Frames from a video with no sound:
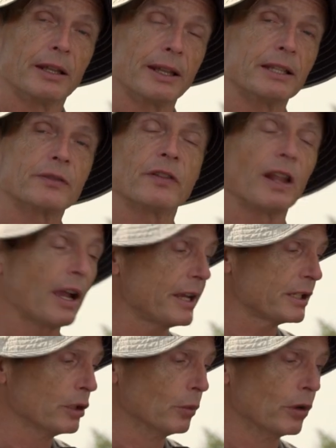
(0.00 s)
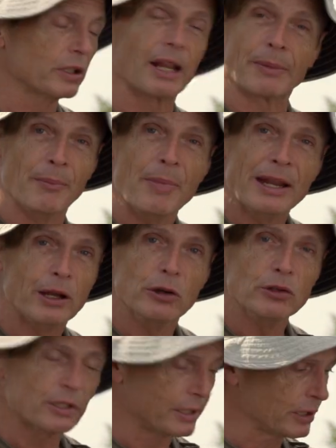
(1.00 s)
There's flies in the water like
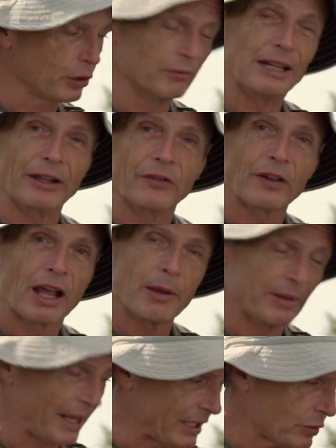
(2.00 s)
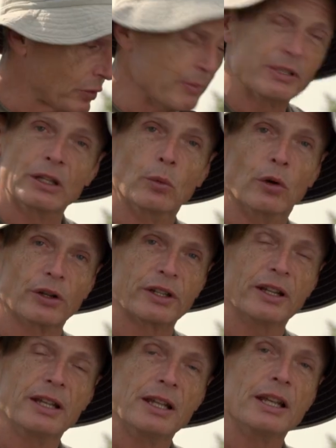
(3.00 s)
minnows. There's not really a fly, but that swims in the
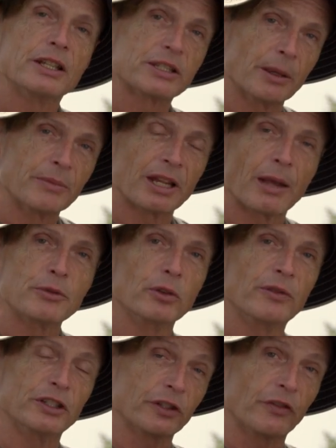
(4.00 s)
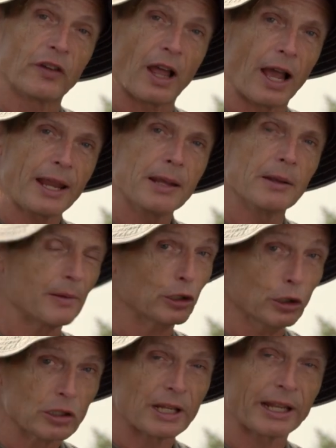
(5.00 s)
water. Sometimes you'll fish a fly,
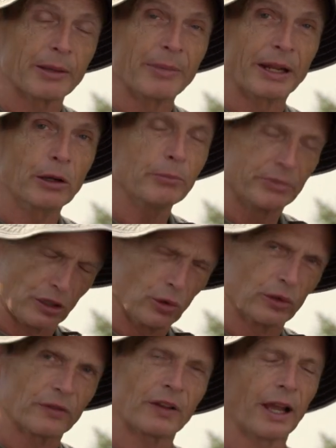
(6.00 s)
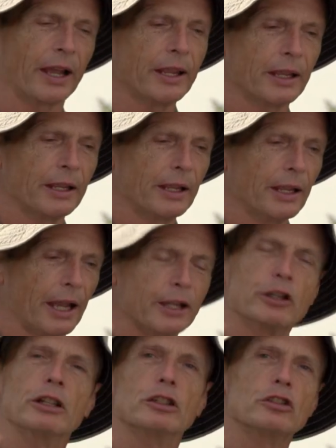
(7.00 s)
looks like a minnow, called a fly, and
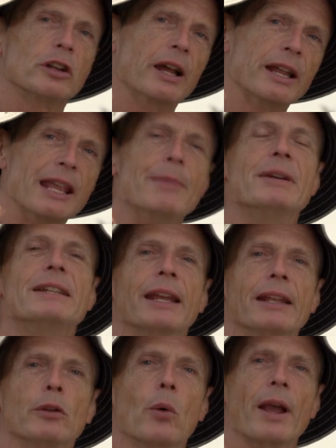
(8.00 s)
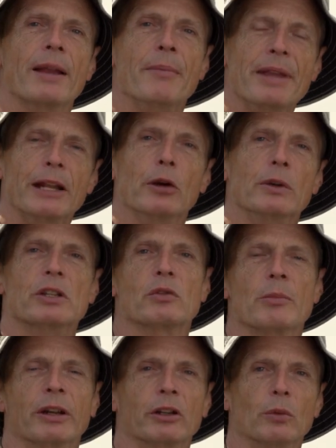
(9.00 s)
you're going to try and imitate the way a minnow would
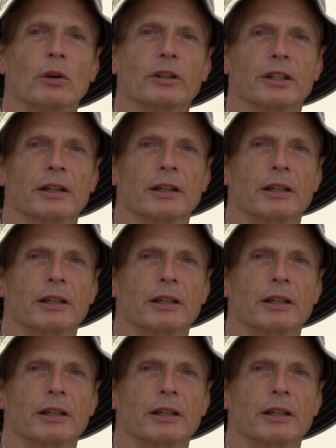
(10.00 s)
swim underwater.